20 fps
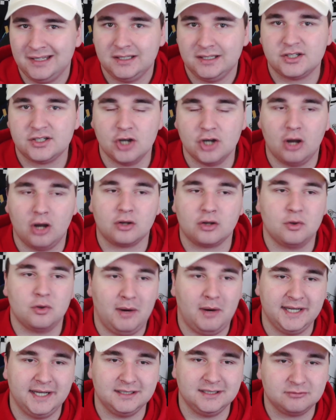it's not
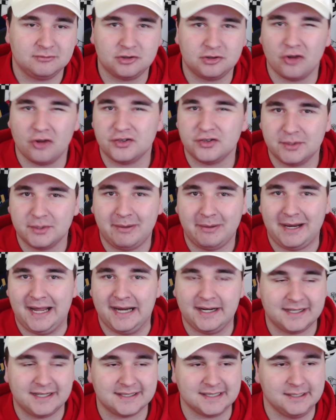quite gone to
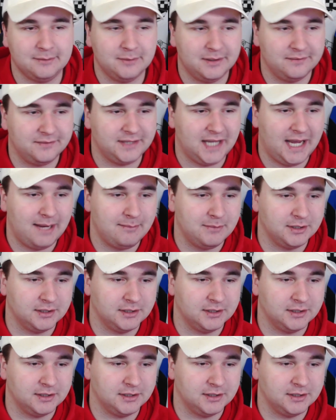plan, has it, with them?